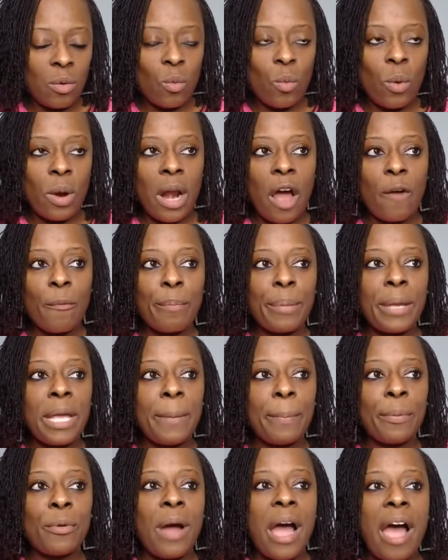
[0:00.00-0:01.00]
what our
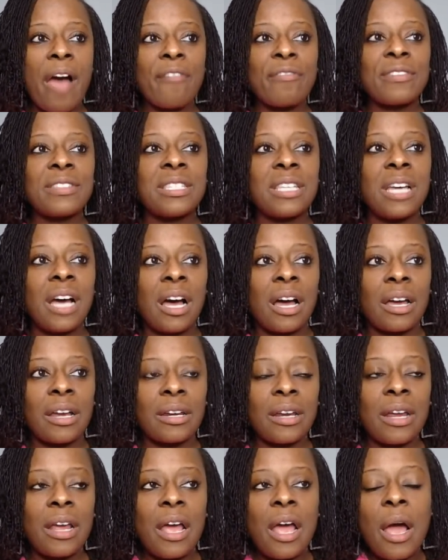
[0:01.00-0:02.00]
people have
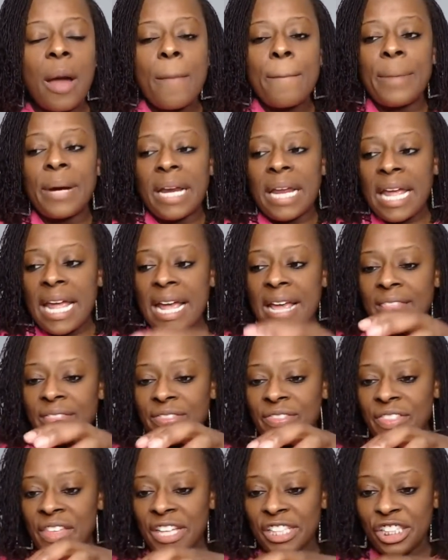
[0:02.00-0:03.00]
done, but
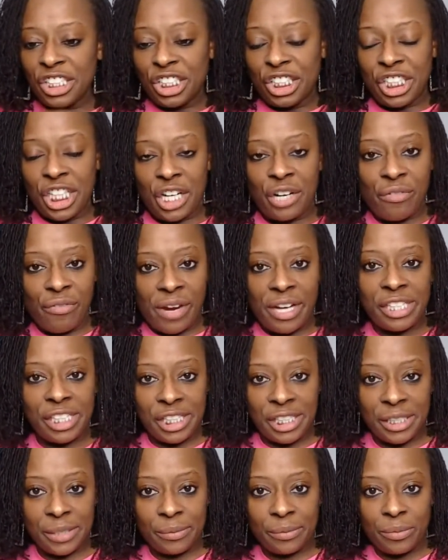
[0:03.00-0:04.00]
in this
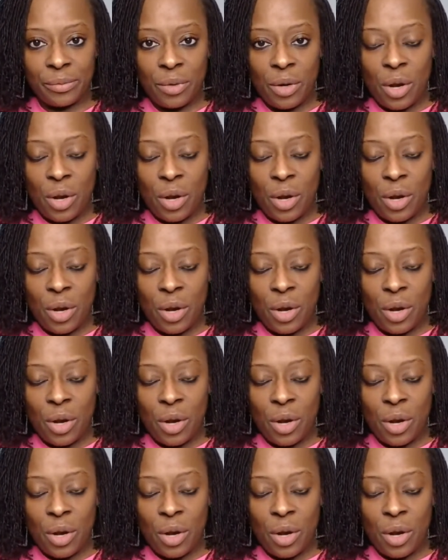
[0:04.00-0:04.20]
generation,